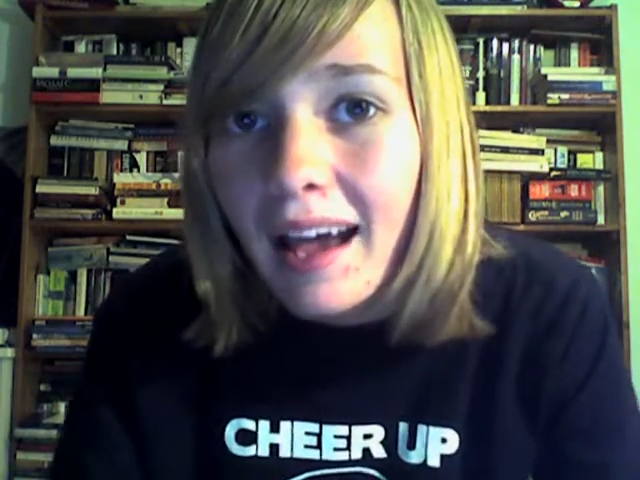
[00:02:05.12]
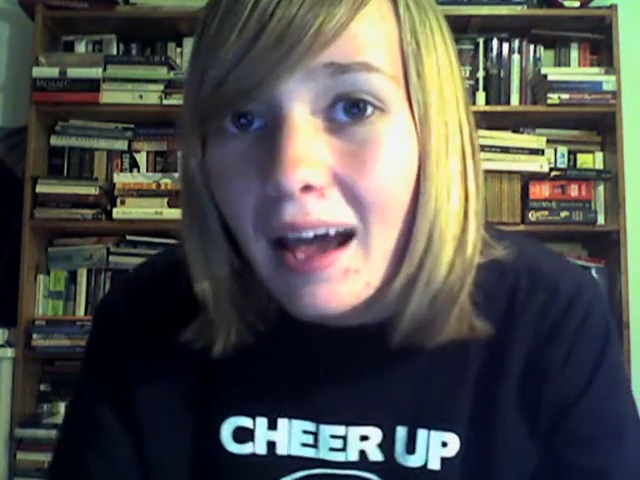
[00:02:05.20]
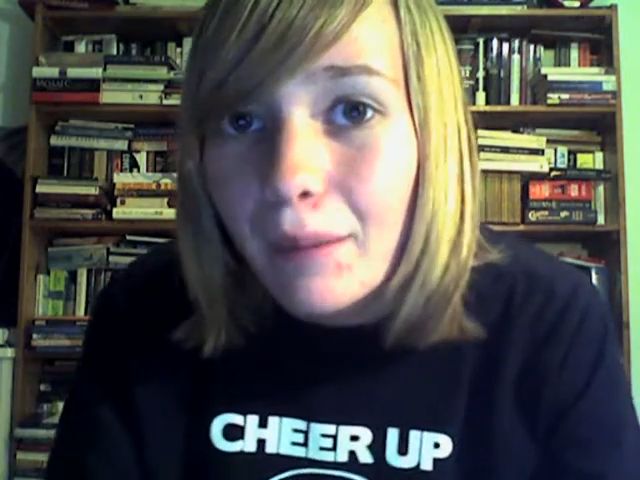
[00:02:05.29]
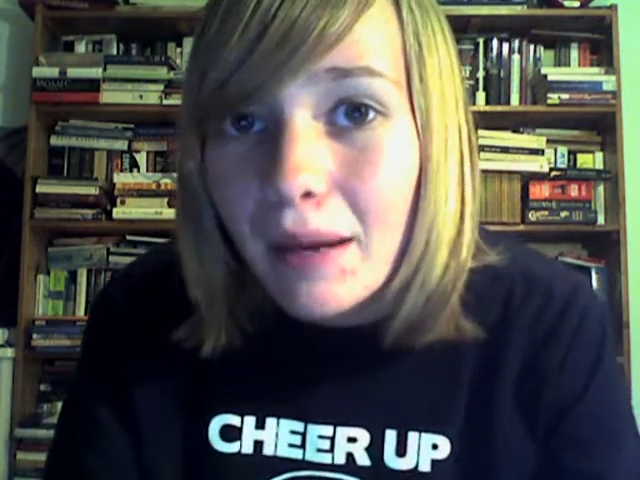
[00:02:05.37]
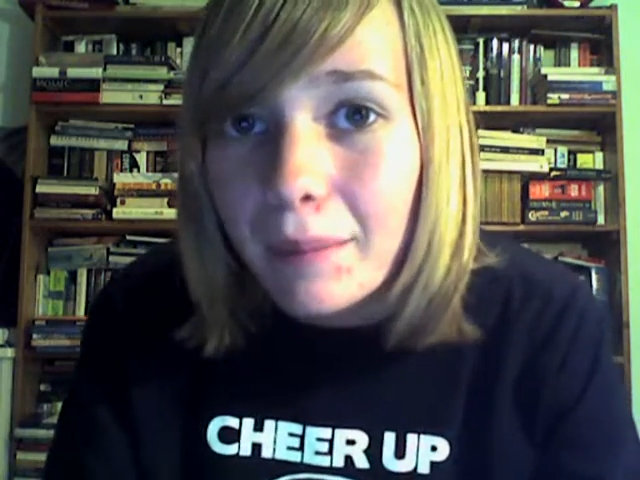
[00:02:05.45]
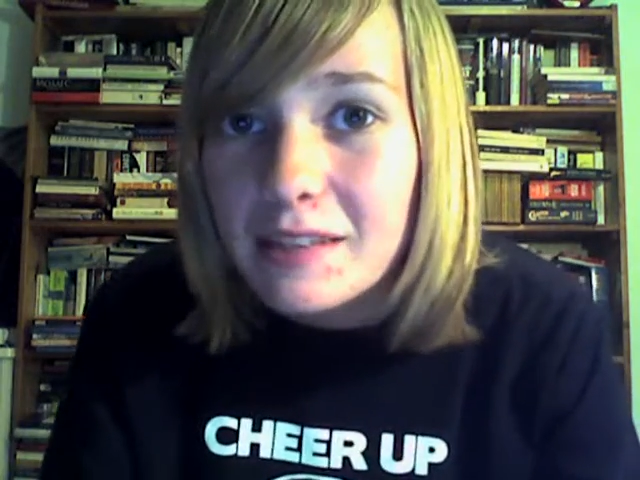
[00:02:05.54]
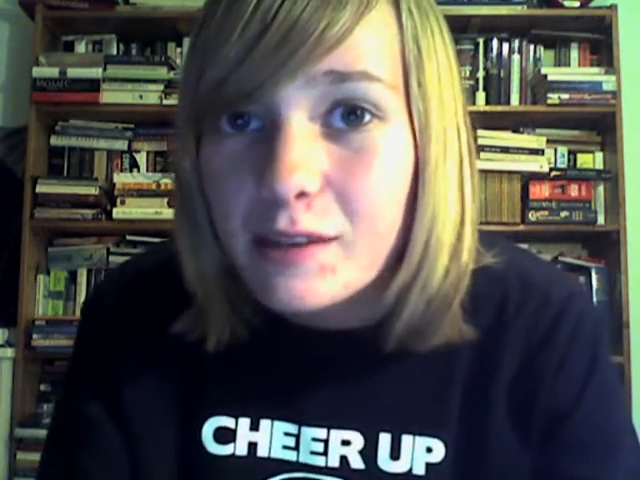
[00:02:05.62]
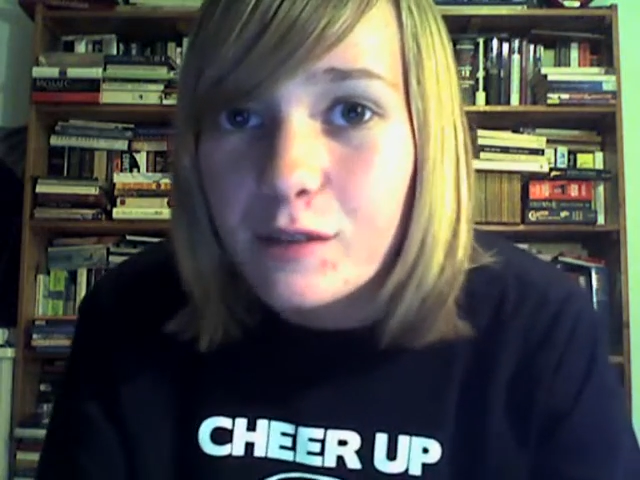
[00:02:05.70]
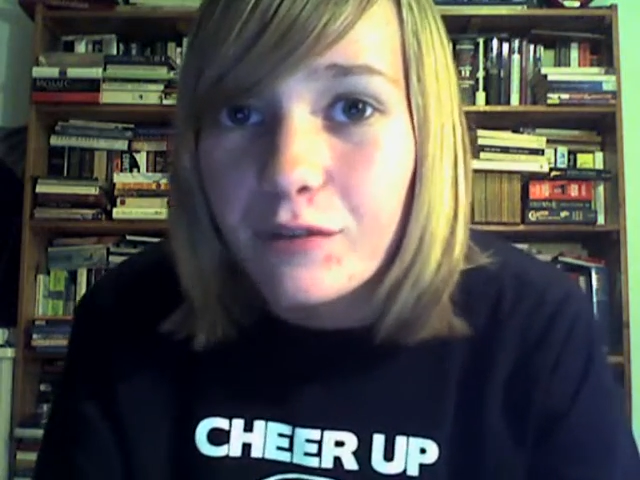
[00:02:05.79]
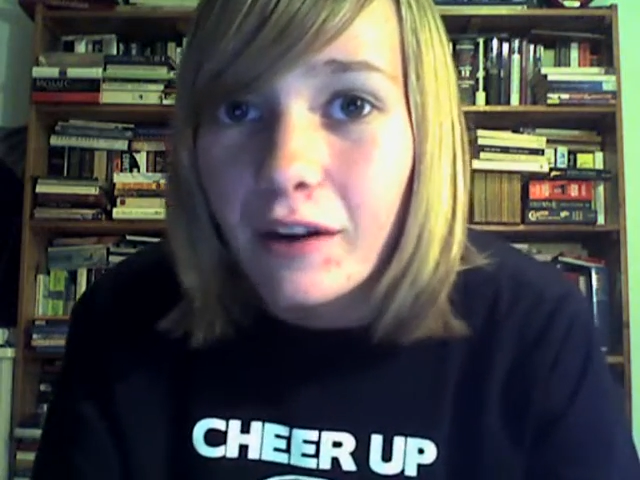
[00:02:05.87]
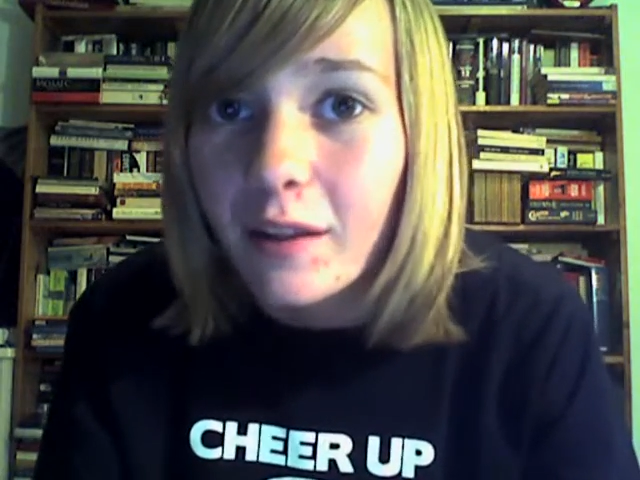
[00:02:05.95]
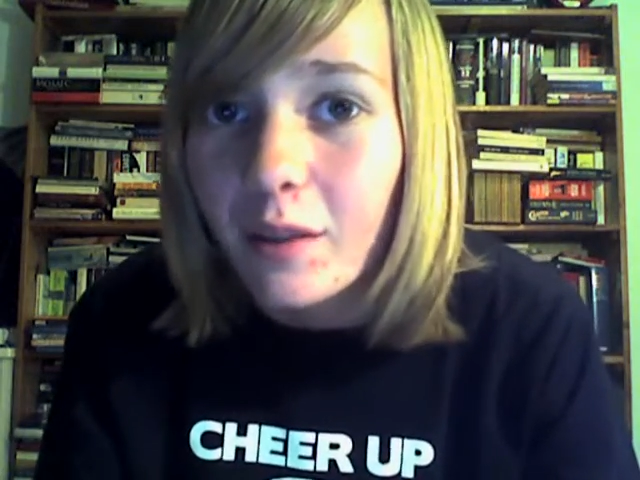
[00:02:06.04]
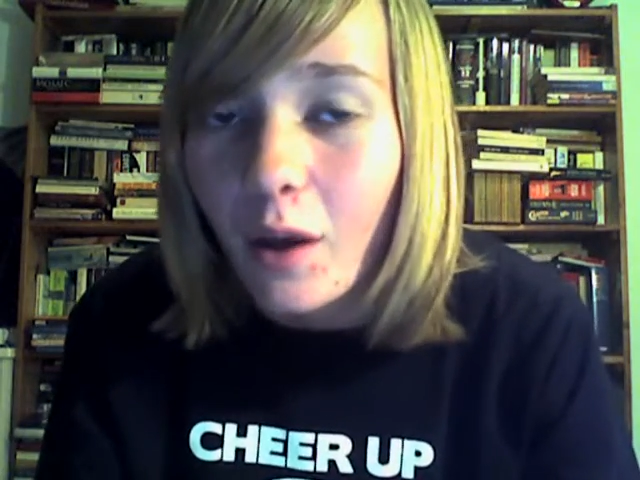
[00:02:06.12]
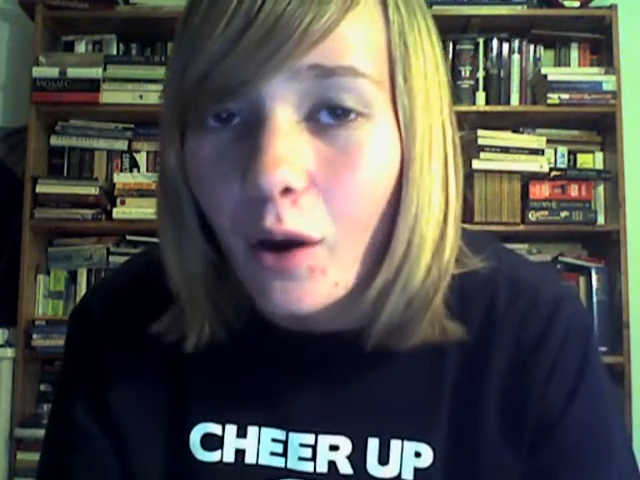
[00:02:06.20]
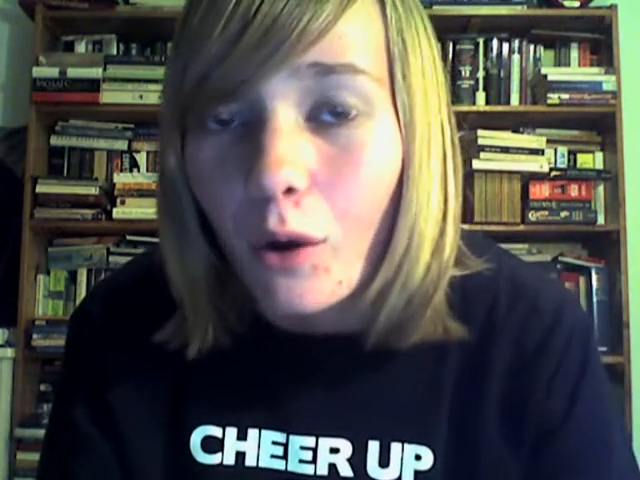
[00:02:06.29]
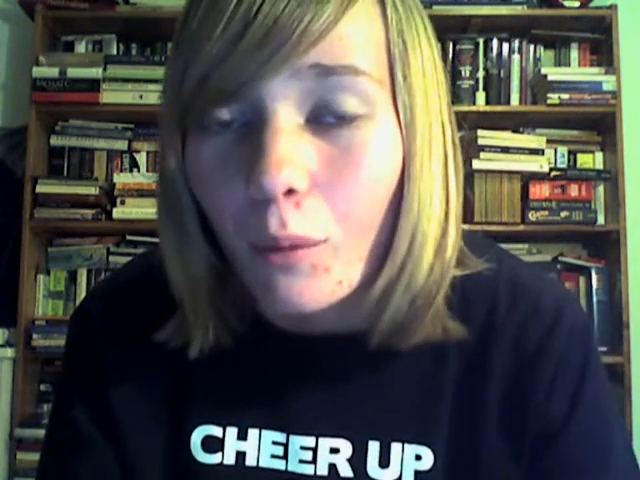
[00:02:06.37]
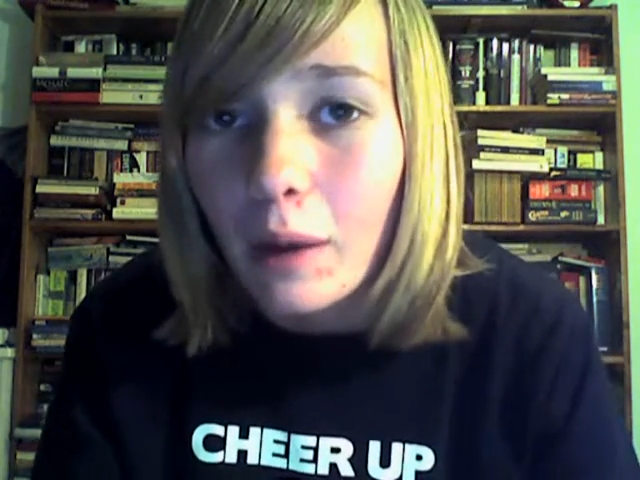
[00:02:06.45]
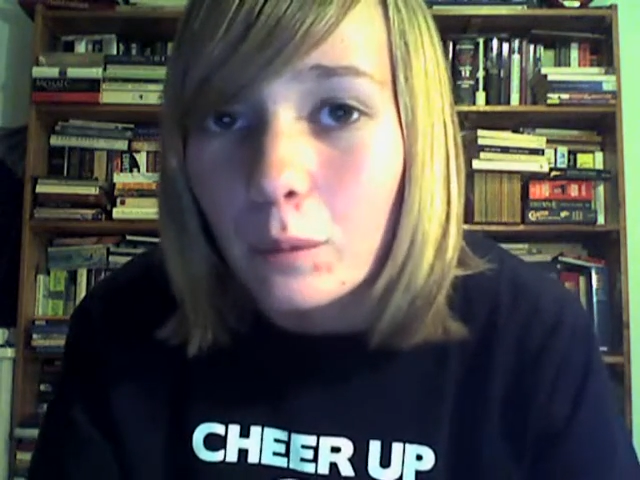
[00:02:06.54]
And my bestest friend in the
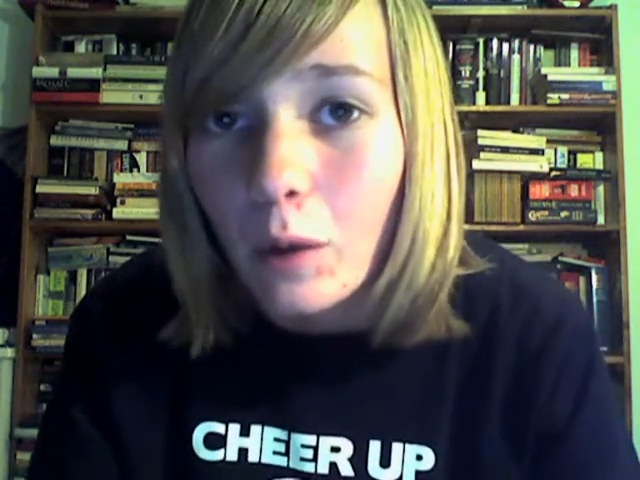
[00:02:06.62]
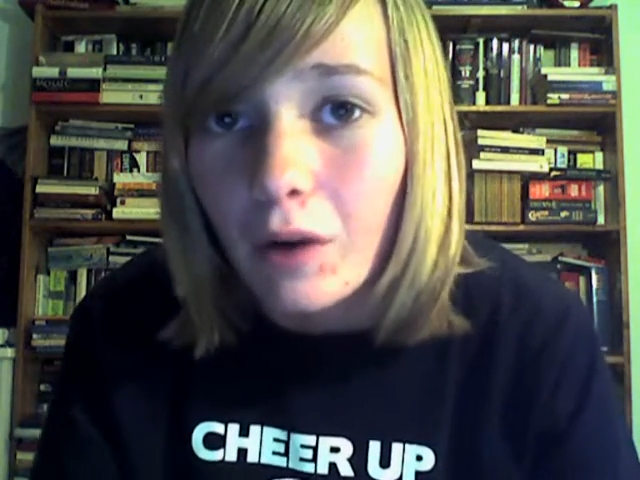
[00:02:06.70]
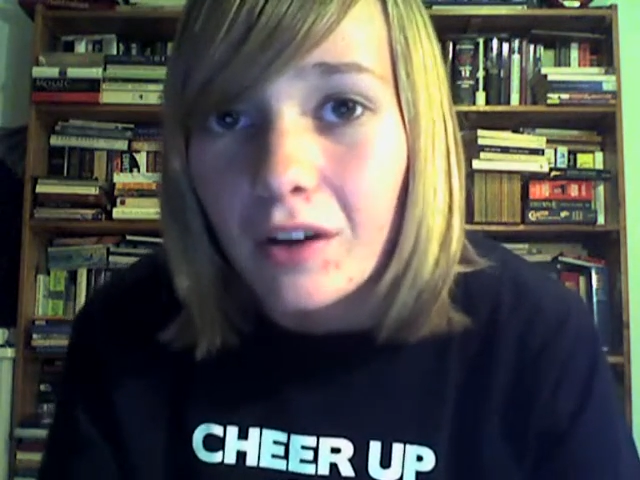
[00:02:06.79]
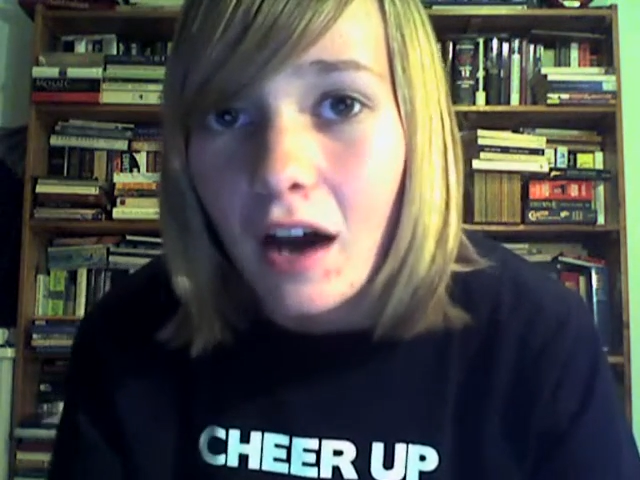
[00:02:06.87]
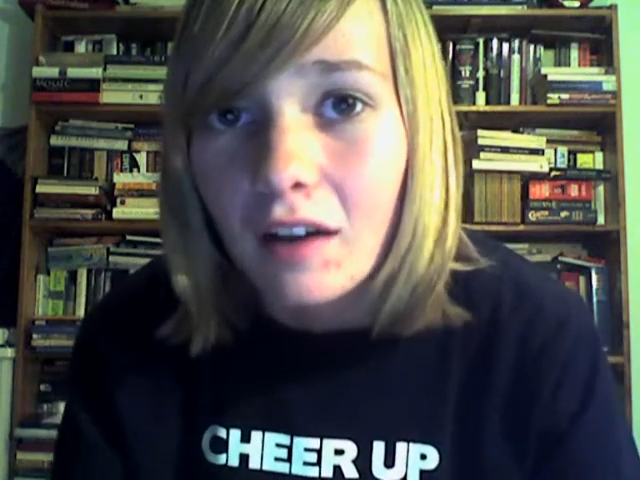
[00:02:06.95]
whole wide world